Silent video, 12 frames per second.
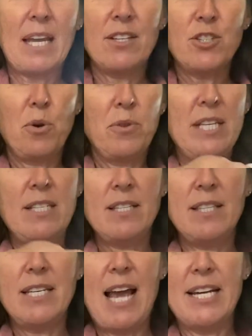So this is
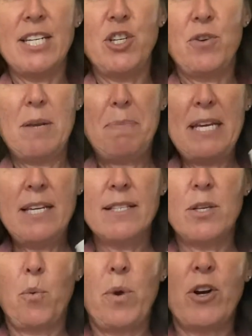the 90-degree
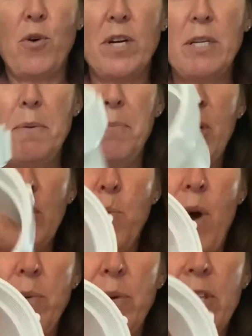piece. We are going to be putting the one with the